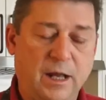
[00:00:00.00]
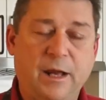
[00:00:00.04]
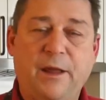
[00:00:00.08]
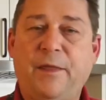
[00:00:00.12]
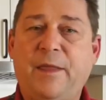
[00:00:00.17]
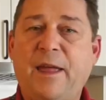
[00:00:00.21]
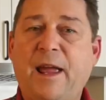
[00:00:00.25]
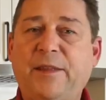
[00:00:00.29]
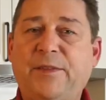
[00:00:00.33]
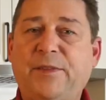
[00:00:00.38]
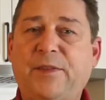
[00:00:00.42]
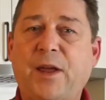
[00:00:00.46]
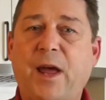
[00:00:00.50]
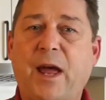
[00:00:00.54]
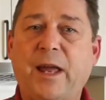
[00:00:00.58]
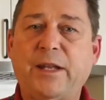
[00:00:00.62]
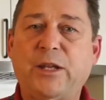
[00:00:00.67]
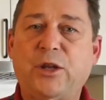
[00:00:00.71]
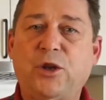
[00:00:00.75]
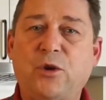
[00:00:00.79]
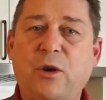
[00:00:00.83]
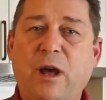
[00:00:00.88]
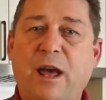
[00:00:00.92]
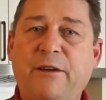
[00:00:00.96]
That
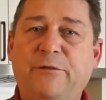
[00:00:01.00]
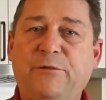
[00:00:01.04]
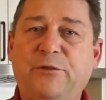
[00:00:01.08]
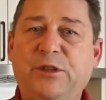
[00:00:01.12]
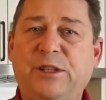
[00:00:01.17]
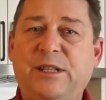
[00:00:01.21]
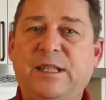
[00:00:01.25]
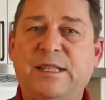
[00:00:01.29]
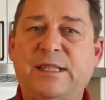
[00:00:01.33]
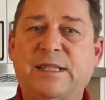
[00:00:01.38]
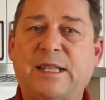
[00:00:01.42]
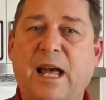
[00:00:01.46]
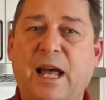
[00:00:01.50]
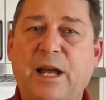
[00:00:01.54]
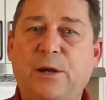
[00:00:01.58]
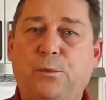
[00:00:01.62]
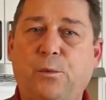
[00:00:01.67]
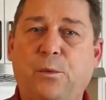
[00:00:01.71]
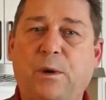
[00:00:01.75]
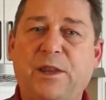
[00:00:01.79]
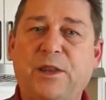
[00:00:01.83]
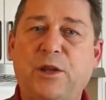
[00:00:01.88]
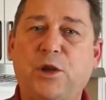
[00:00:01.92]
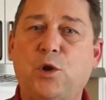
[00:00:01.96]
done, you have to decide
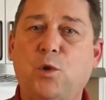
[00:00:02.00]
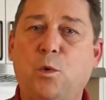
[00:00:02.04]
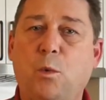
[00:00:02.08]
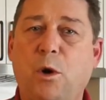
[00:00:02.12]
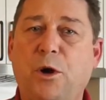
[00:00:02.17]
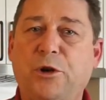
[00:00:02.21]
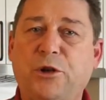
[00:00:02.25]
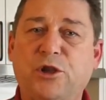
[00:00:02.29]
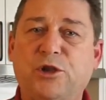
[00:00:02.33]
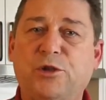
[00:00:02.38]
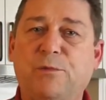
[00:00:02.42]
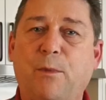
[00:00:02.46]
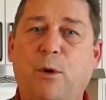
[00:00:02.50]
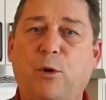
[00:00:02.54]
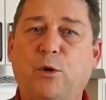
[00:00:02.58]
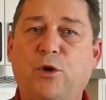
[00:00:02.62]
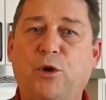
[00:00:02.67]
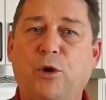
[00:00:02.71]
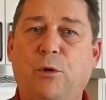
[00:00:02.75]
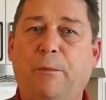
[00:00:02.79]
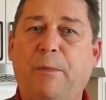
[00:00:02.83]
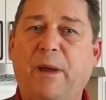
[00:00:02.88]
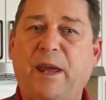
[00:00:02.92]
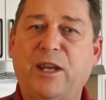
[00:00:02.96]
whether you want to smoke
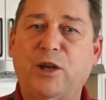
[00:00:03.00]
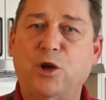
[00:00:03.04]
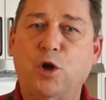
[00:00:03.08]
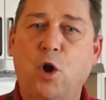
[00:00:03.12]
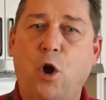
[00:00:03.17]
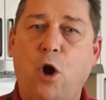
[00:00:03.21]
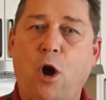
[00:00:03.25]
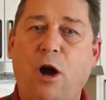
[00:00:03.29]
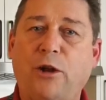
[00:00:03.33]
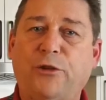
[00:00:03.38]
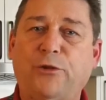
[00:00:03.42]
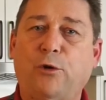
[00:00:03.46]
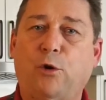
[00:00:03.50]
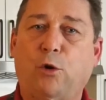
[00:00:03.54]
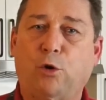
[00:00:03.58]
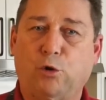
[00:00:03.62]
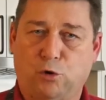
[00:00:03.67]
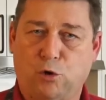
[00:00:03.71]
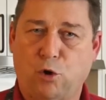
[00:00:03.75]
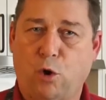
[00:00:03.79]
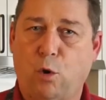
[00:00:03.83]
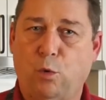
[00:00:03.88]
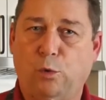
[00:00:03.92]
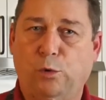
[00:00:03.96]
your bacon hot or
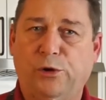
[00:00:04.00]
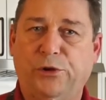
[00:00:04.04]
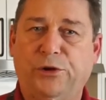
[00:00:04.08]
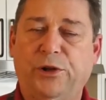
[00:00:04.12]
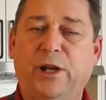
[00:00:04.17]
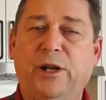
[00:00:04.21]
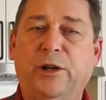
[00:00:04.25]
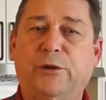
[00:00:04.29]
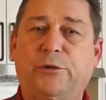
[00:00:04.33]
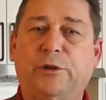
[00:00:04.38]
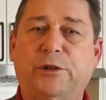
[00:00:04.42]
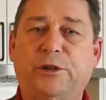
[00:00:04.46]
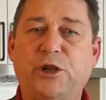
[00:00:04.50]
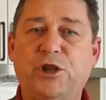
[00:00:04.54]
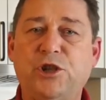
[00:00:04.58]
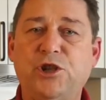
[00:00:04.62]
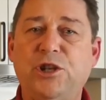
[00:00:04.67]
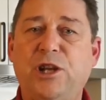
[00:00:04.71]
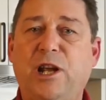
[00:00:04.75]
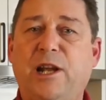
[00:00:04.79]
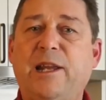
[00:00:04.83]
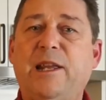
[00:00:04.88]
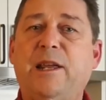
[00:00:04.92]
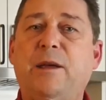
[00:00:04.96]
cold.
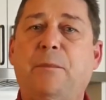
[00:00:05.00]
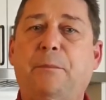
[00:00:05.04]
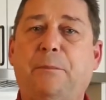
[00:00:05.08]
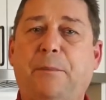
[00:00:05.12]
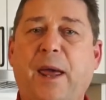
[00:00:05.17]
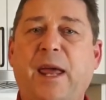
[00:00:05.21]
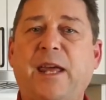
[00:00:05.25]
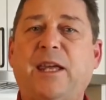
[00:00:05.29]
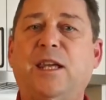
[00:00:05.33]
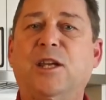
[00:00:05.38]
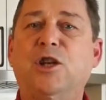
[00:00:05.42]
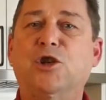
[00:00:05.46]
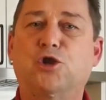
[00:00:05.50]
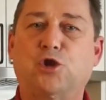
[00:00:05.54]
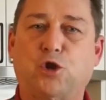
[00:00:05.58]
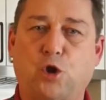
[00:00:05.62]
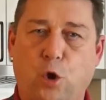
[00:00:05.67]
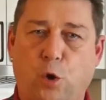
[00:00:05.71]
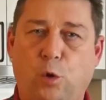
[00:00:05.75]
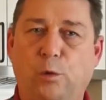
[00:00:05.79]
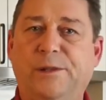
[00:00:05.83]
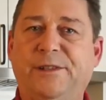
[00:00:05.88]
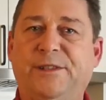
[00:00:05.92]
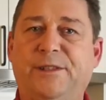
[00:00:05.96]
Traditionally, bacon is
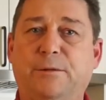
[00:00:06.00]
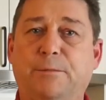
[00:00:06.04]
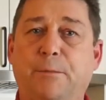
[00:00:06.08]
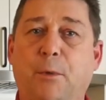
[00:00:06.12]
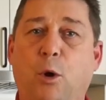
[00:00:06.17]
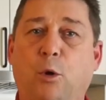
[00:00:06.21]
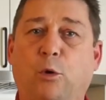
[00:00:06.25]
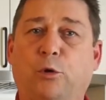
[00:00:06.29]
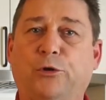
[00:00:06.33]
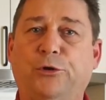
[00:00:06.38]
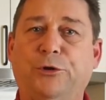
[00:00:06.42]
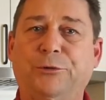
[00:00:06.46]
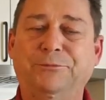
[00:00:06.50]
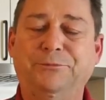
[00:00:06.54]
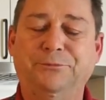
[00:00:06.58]
cold smoked.